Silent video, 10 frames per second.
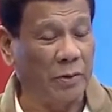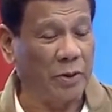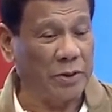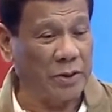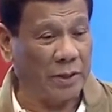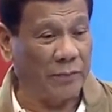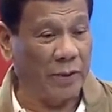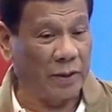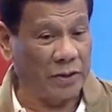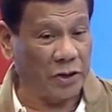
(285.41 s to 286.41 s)
I was
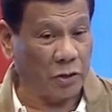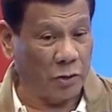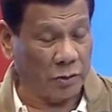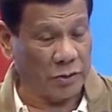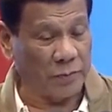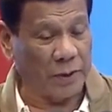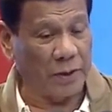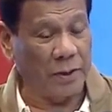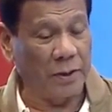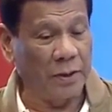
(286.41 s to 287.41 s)
traveling as a congressman,